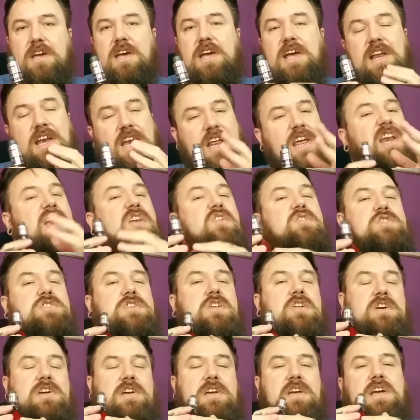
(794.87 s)
It
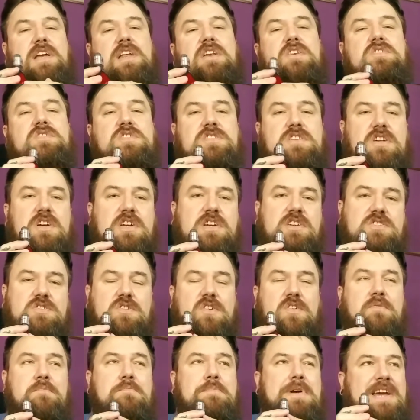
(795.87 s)
looks like a
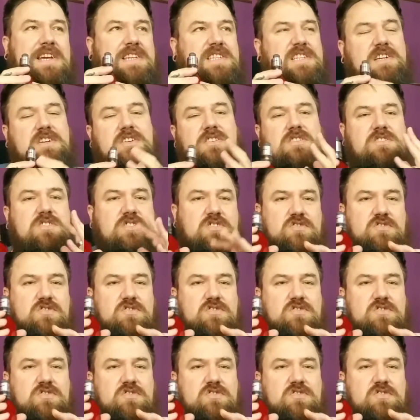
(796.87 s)
sort of Mexican